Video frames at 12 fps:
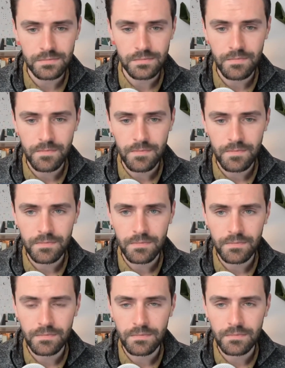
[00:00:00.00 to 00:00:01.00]

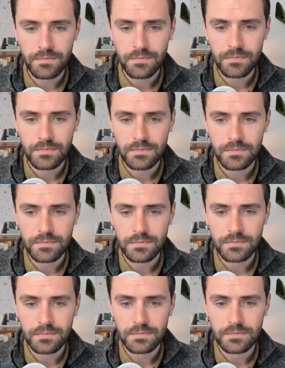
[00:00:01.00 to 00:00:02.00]

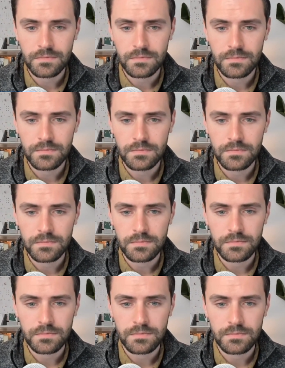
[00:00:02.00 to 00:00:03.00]

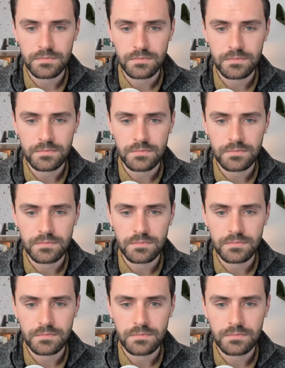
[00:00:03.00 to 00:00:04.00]

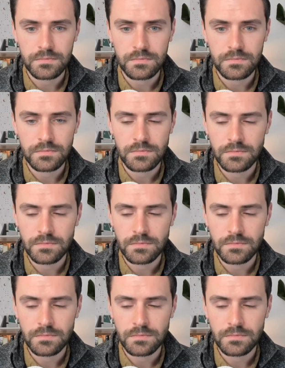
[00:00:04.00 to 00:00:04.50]
[no speech]